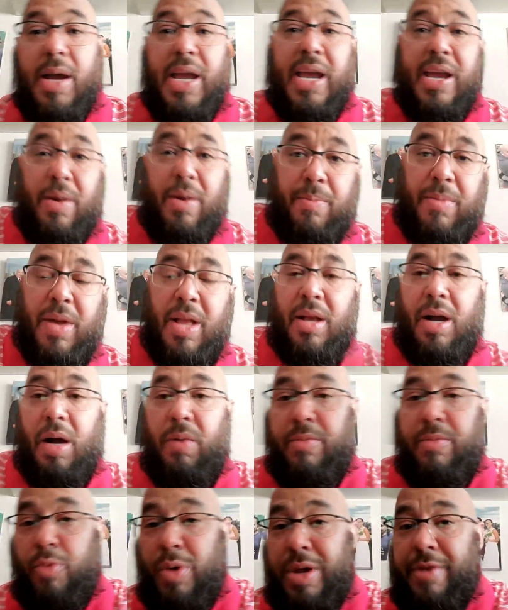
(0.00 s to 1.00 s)
Hey,
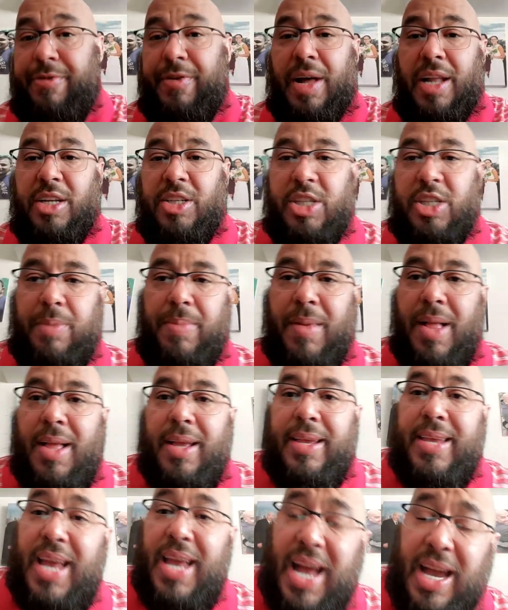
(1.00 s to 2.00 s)
I'm We Fellowship.
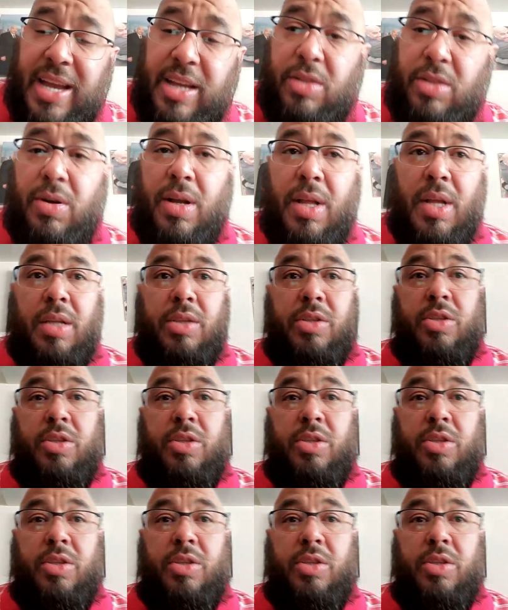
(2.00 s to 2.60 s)
Yeah, how you doing?